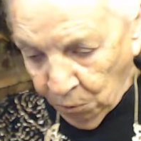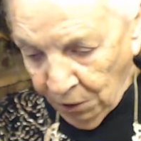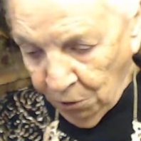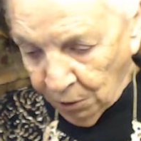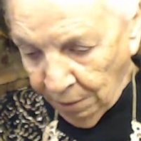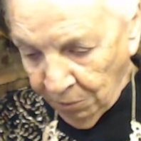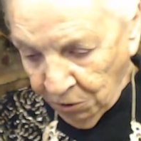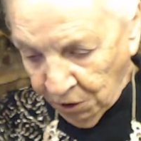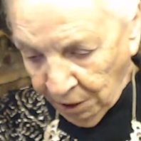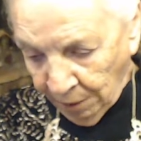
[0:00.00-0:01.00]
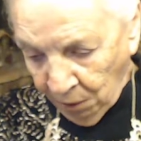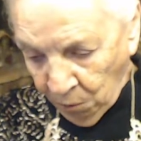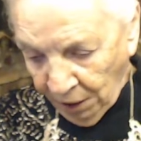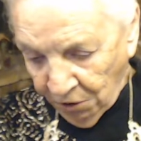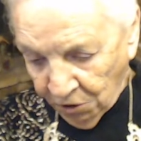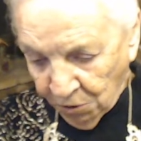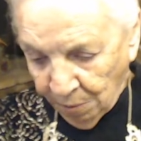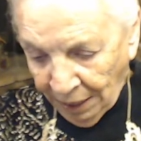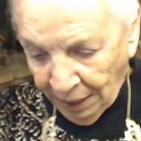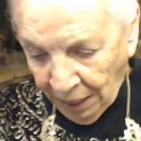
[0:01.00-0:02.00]
when you come to check my wages,
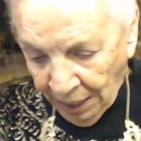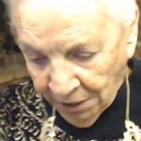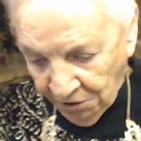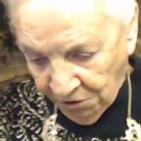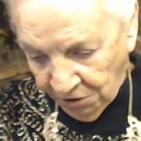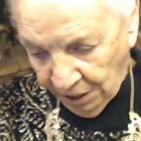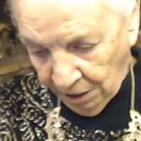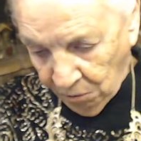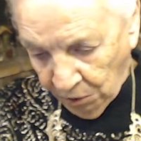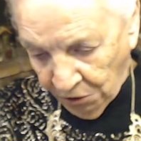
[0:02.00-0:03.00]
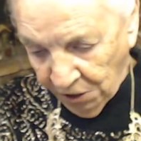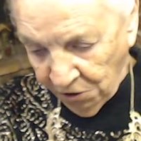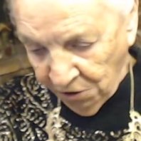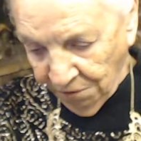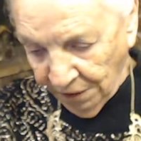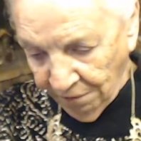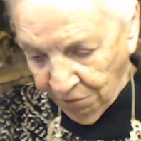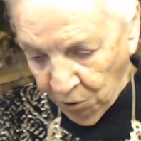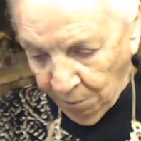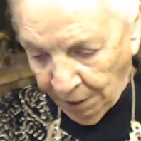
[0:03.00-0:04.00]
my honesty will testify
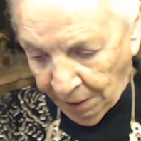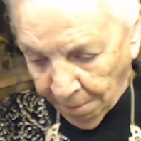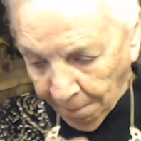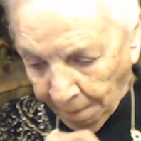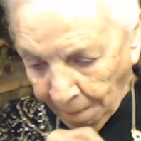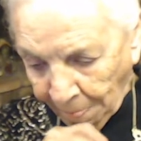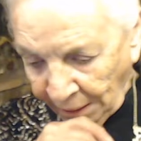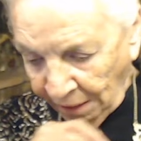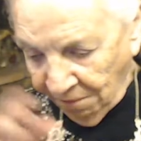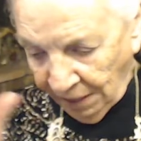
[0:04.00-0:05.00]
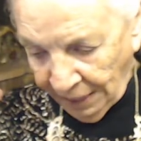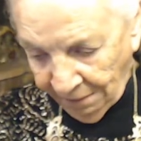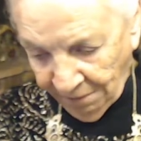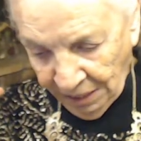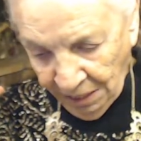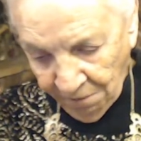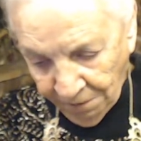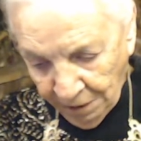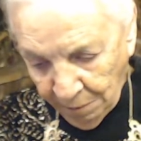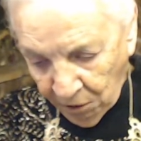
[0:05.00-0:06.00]
for me. If I have any
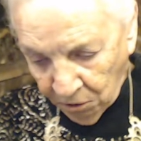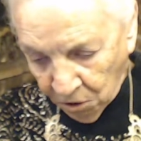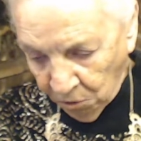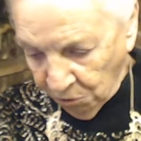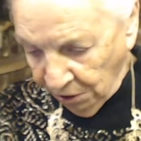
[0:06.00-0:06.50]
female ghosts